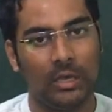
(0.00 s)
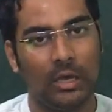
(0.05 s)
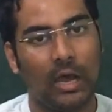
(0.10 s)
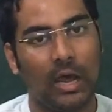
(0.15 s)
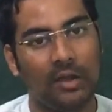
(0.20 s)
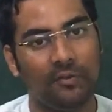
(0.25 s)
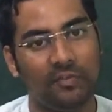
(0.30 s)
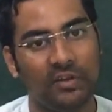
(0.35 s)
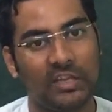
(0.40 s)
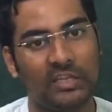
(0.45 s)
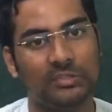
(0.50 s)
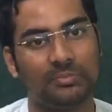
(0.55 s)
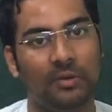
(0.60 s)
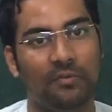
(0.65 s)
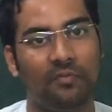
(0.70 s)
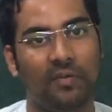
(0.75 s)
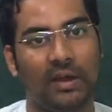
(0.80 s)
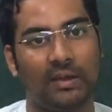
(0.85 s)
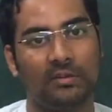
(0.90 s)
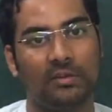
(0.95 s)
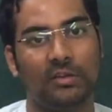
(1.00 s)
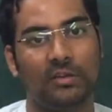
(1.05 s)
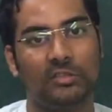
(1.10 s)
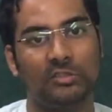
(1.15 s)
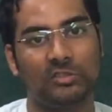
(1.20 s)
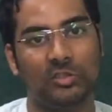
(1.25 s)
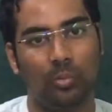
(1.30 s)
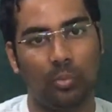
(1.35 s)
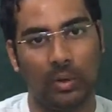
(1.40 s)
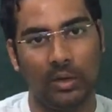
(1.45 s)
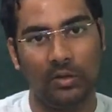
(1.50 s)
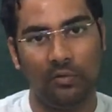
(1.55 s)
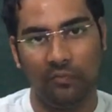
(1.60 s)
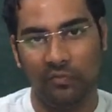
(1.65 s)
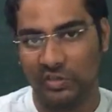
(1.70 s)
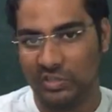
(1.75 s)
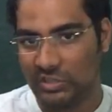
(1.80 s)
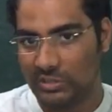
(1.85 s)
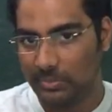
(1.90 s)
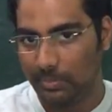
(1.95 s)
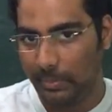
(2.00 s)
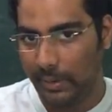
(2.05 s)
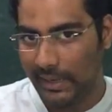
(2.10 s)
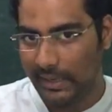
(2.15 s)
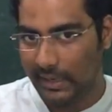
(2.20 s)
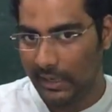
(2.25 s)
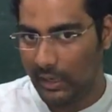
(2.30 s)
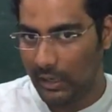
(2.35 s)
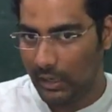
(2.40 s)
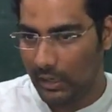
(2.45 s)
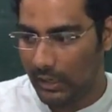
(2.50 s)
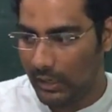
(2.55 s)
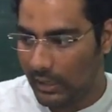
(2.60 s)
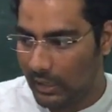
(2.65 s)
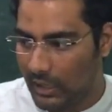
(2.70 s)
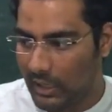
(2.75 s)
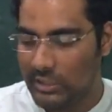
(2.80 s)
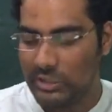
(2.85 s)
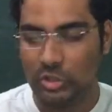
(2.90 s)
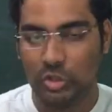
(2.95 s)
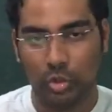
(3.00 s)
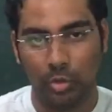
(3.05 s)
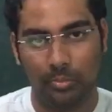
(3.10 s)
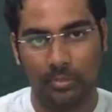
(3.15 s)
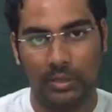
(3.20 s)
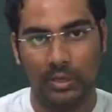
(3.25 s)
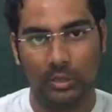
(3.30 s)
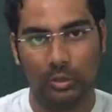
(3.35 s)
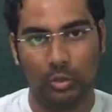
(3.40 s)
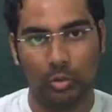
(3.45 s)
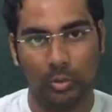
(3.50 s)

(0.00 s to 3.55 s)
advertisement factor is the one which is making a consumer